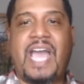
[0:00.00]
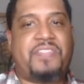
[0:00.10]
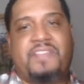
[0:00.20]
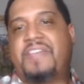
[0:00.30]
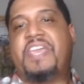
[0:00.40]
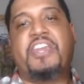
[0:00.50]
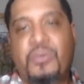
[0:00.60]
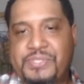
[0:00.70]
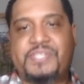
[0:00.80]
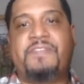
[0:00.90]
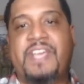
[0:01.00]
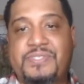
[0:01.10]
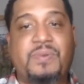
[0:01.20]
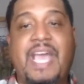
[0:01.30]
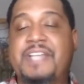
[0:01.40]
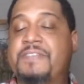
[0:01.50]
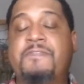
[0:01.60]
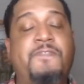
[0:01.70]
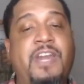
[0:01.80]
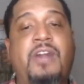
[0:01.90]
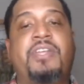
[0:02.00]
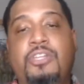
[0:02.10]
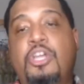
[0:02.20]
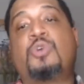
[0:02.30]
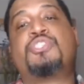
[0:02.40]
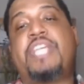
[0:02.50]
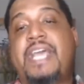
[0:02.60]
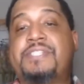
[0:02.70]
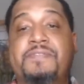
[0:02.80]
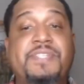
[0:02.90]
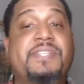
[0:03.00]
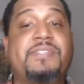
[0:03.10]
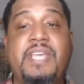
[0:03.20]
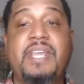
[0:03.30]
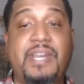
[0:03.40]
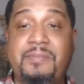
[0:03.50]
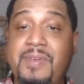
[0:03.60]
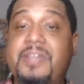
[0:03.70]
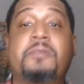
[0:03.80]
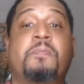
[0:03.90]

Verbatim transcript: I think that they know this defense has a very low chance of succeeding.